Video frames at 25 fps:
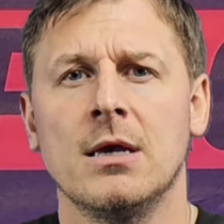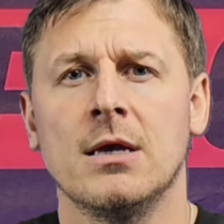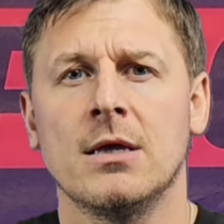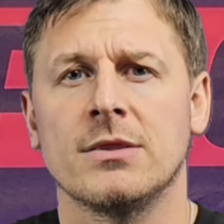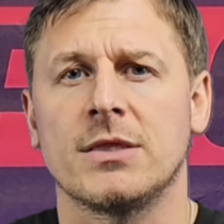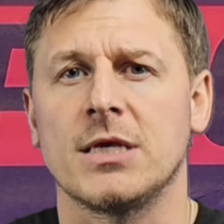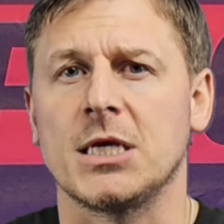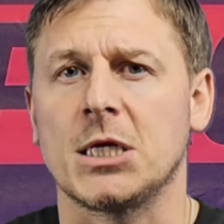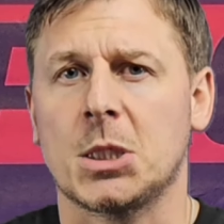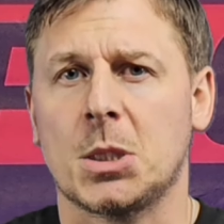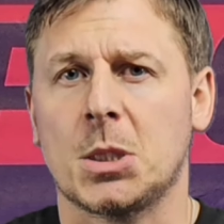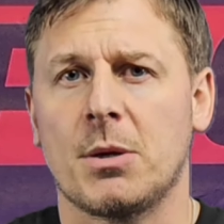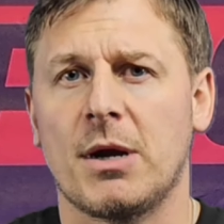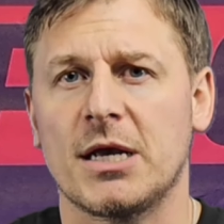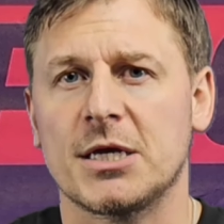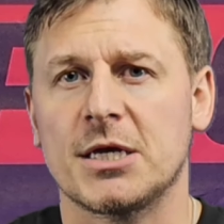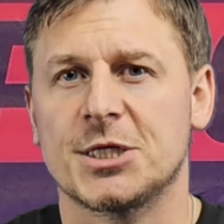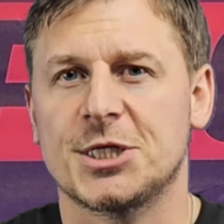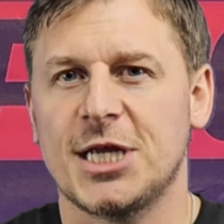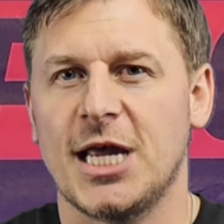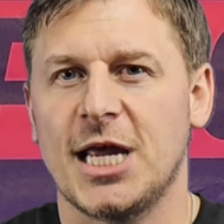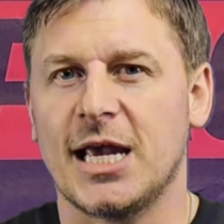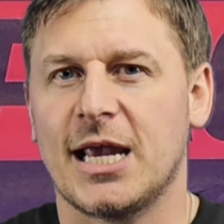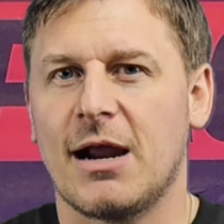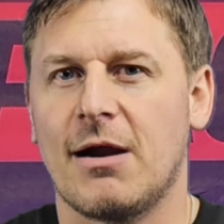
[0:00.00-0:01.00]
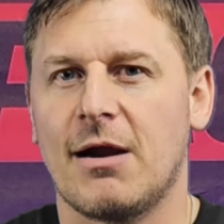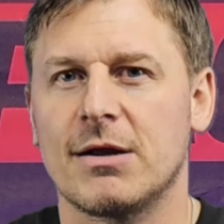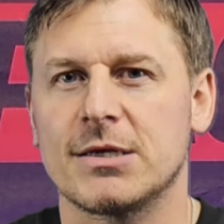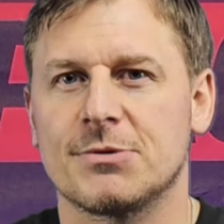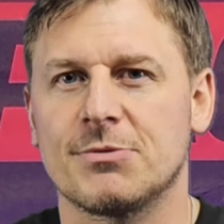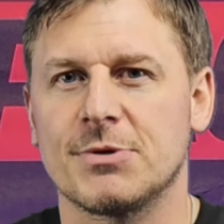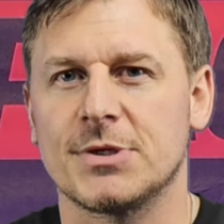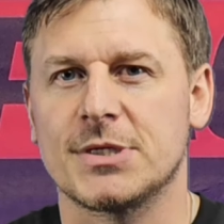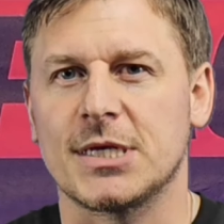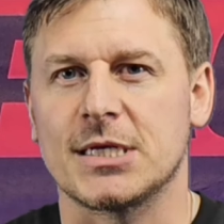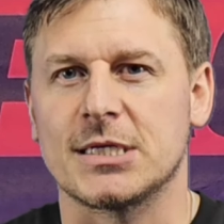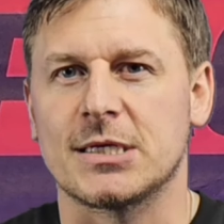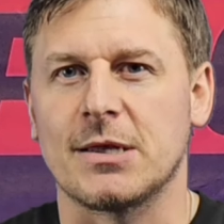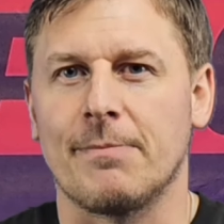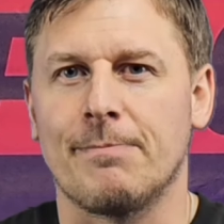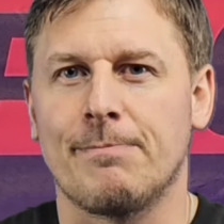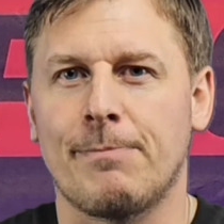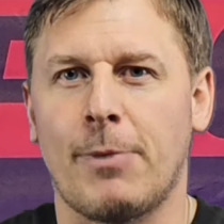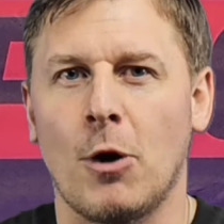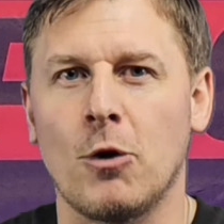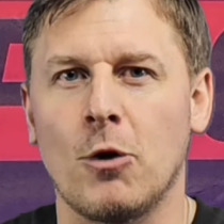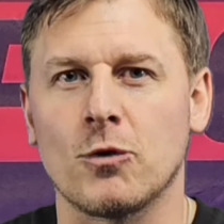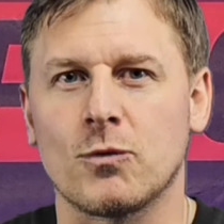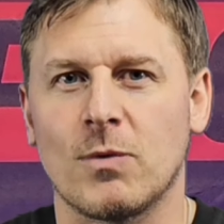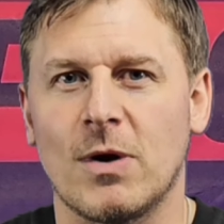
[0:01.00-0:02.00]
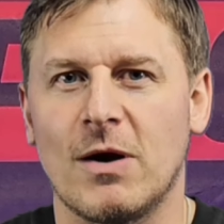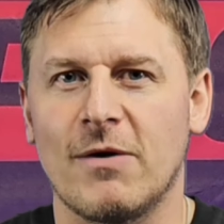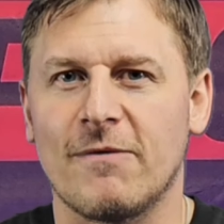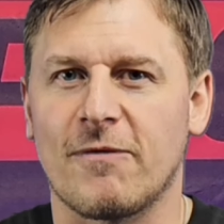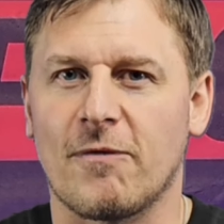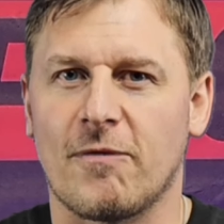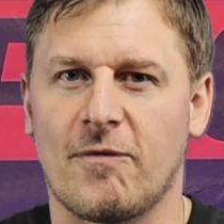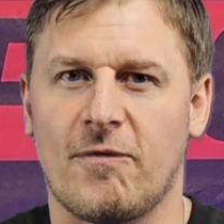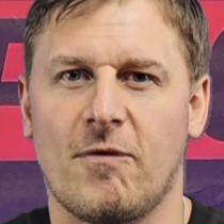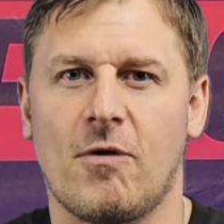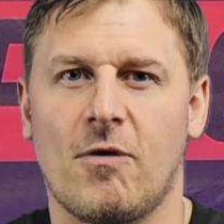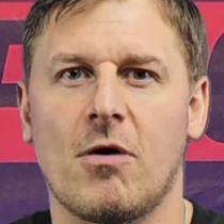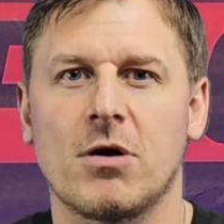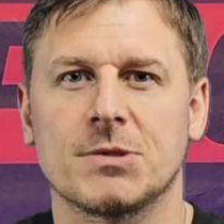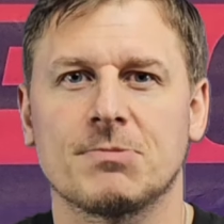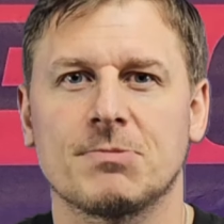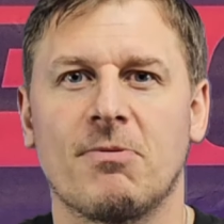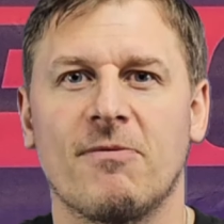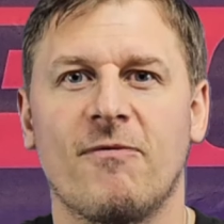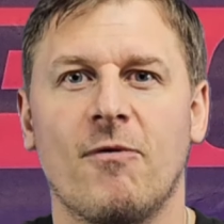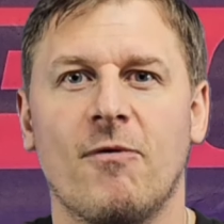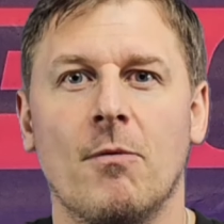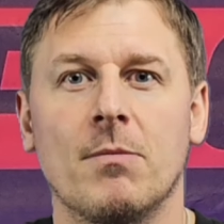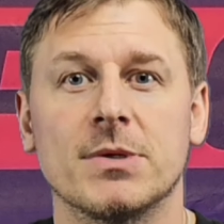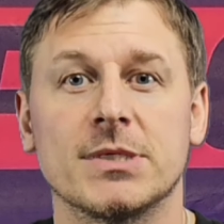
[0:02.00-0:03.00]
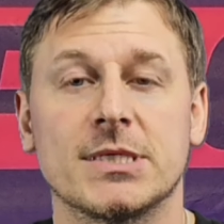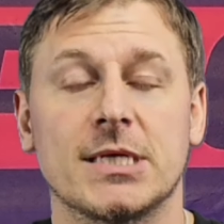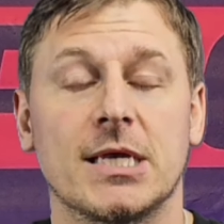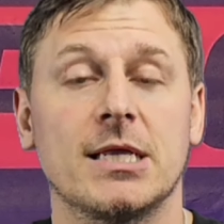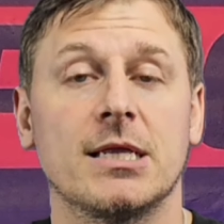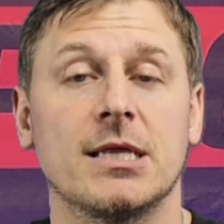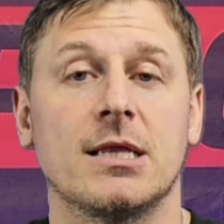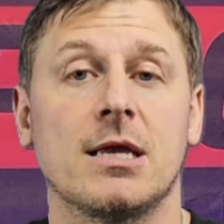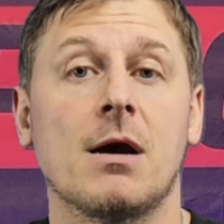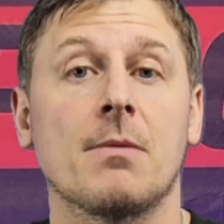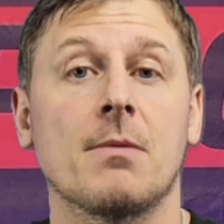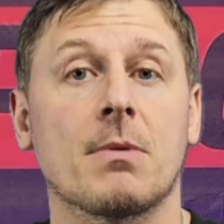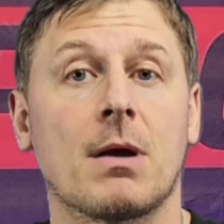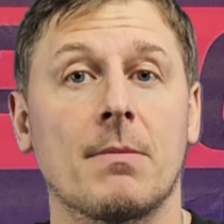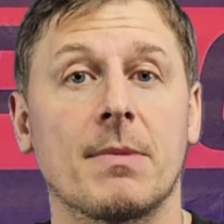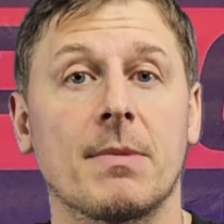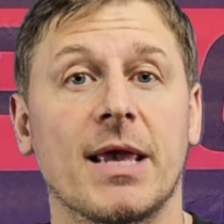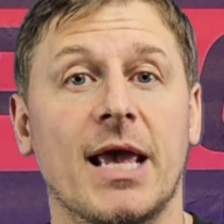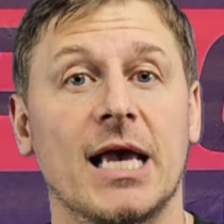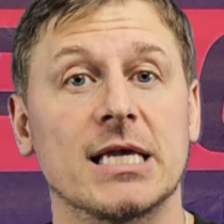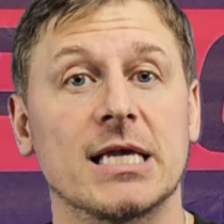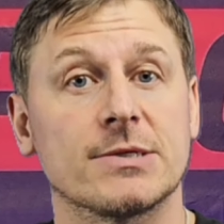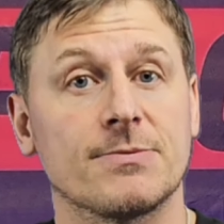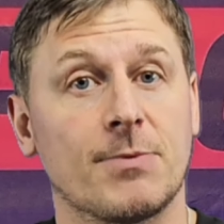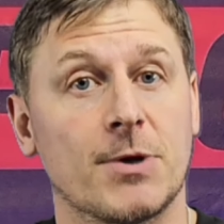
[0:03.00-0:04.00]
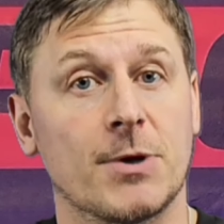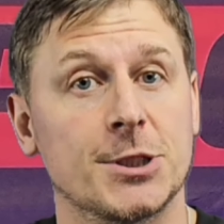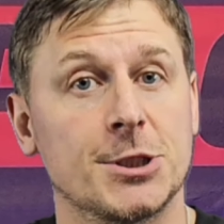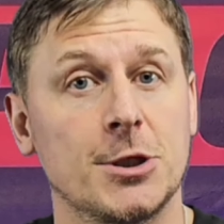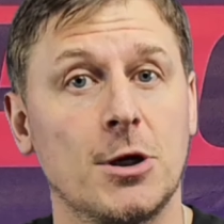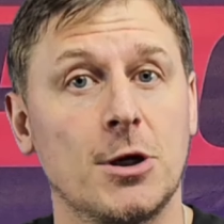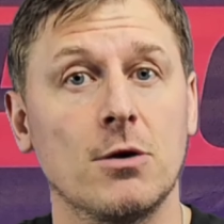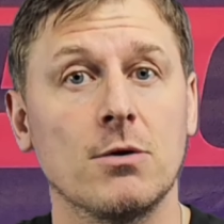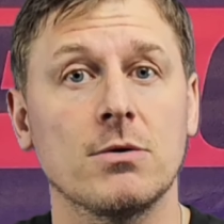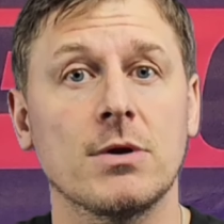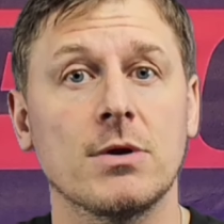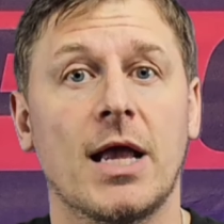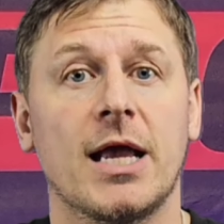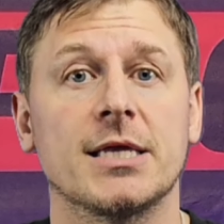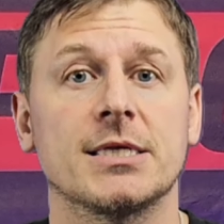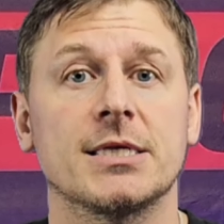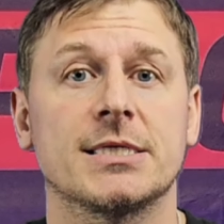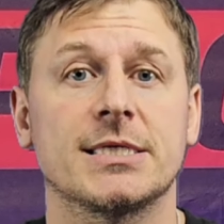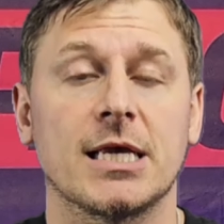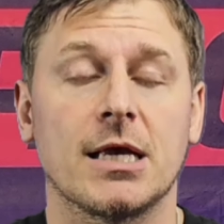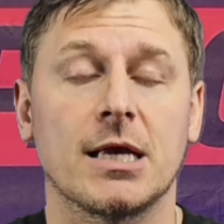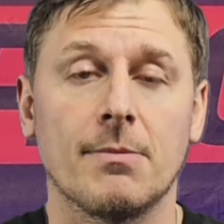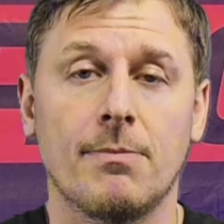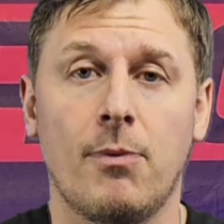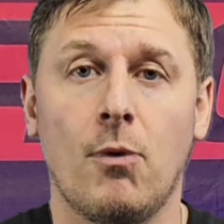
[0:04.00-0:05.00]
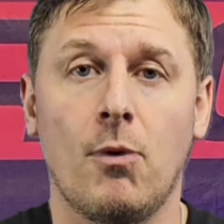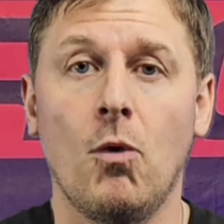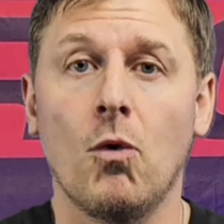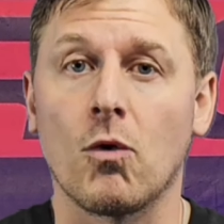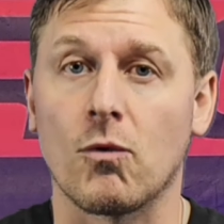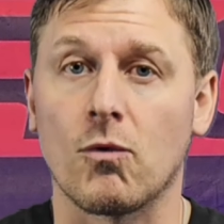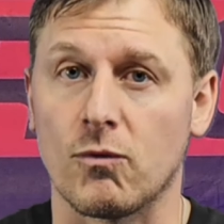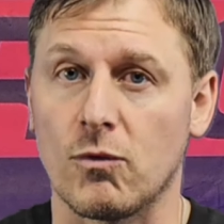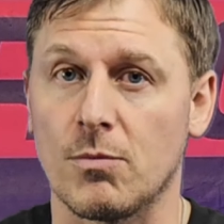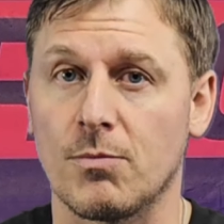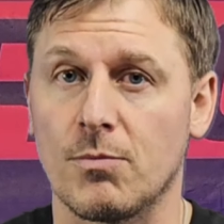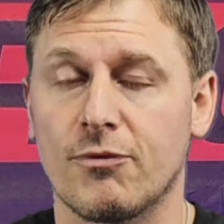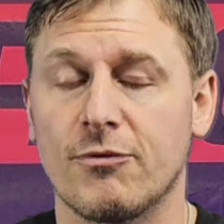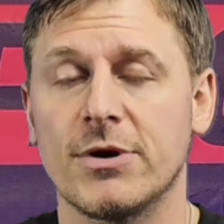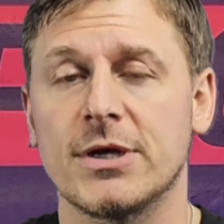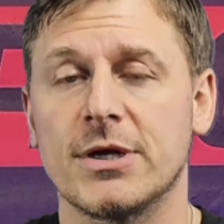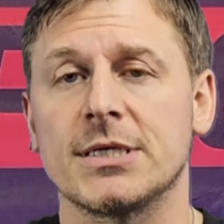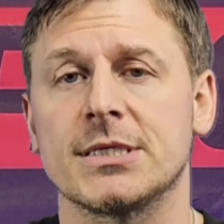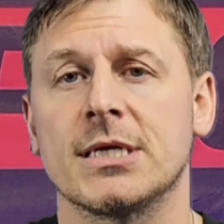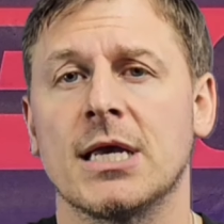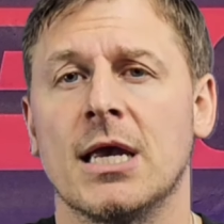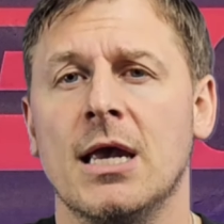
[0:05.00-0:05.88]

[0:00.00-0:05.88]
These tracks share characteristics that bode well for Ferrari's performance in the upcoming Azerbaijan and Singapore Grand Prix.